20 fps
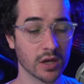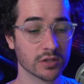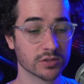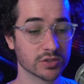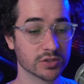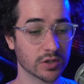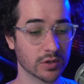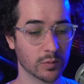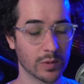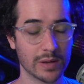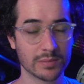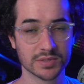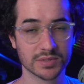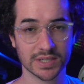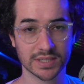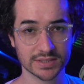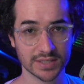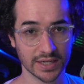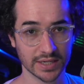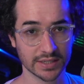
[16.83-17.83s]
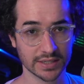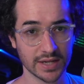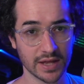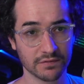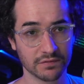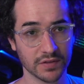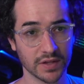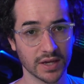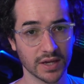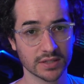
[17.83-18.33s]
Certain websites like
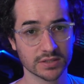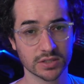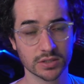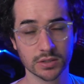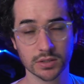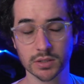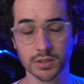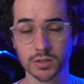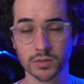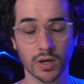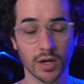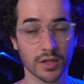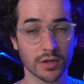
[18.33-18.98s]
Netflix, Hulu,